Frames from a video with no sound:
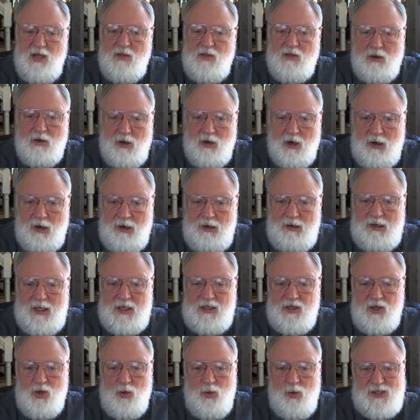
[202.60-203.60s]
There are
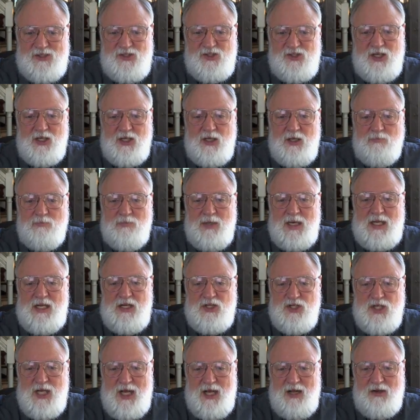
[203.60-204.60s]
unquestionably
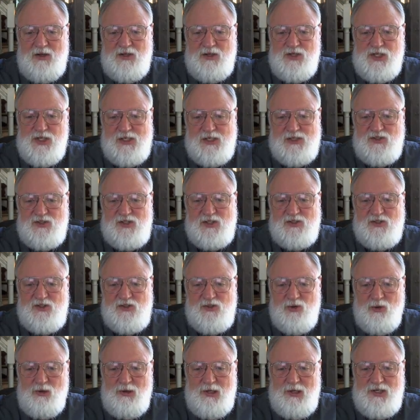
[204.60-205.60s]
challenges in
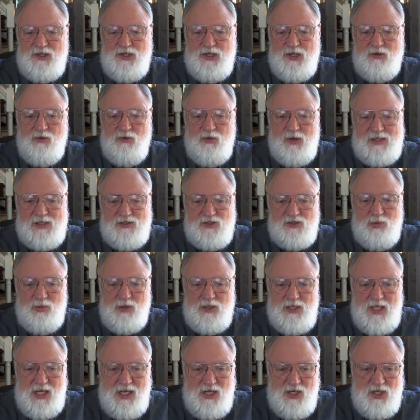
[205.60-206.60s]
storage and
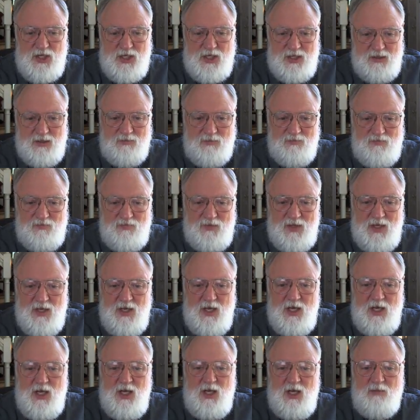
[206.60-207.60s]
transportation.
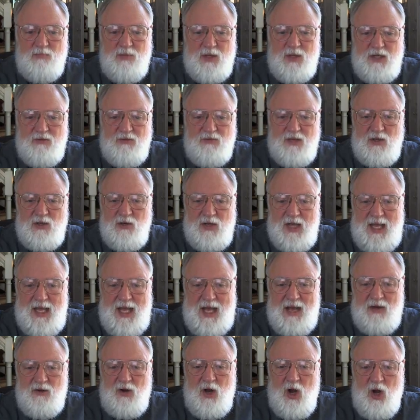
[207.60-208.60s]
But if you lay
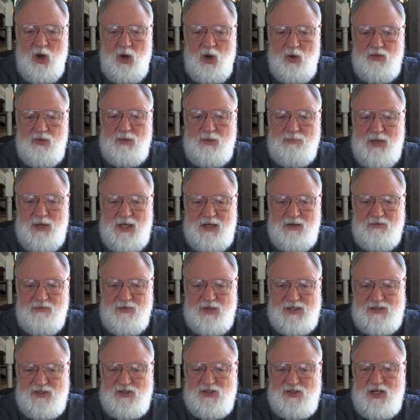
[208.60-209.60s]
out all the
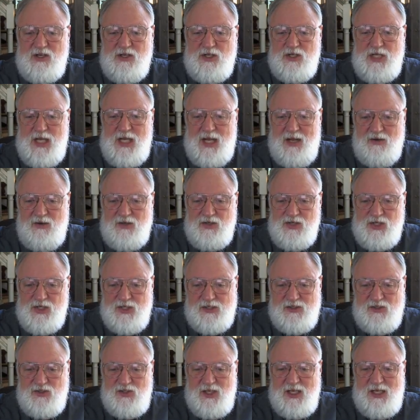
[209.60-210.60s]
benefits and
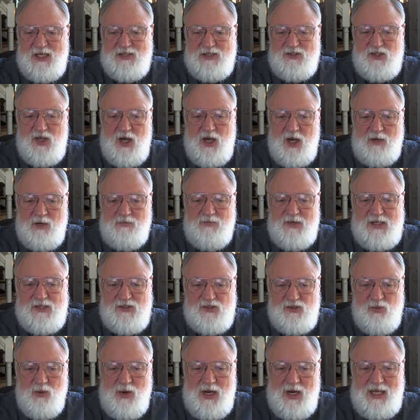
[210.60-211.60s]
challenges, it's
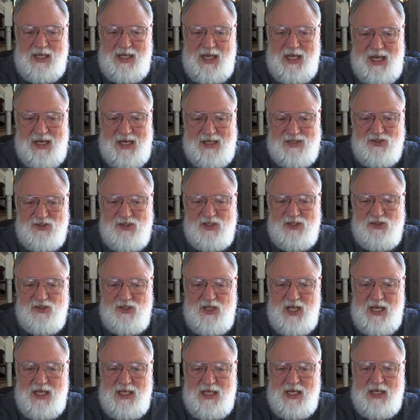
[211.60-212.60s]
obvious why gas is
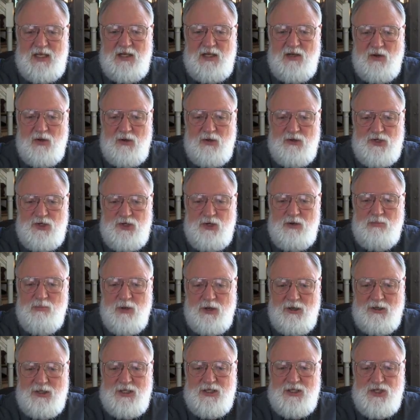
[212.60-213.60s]
taking a larger
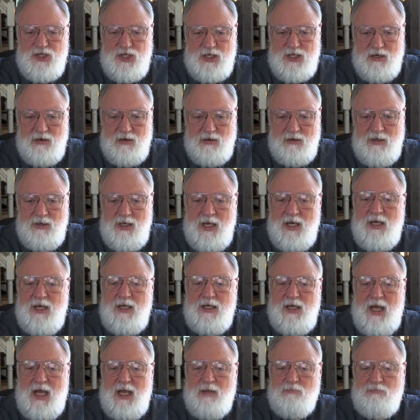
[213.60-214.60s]
market share
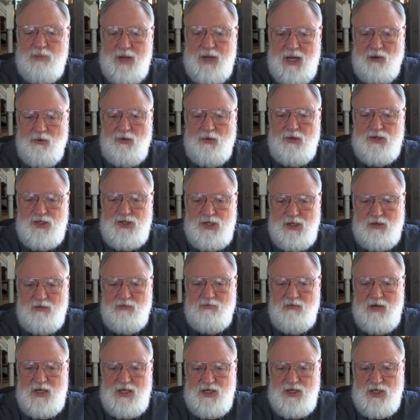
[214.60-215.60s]
in power
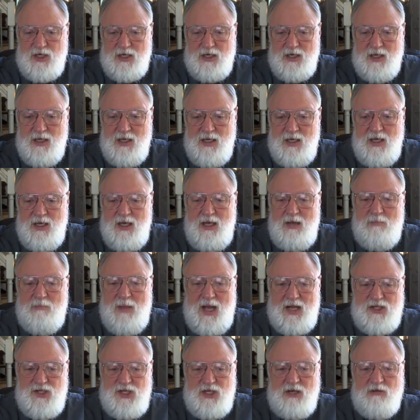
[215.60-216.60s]
generation,
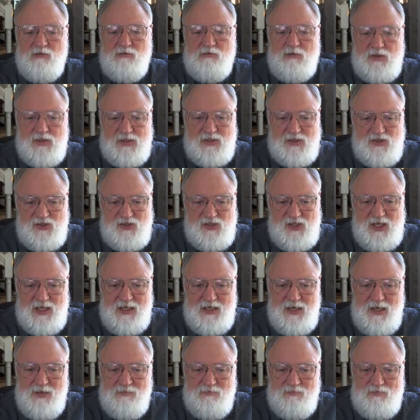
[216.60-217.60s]
Macciarola
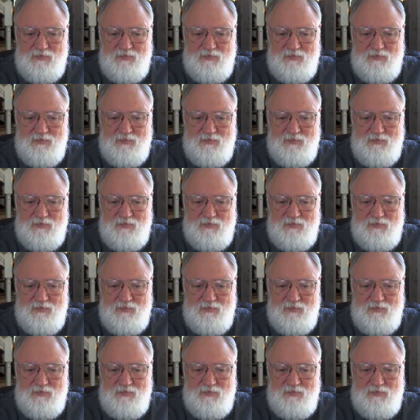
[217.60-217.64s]
said.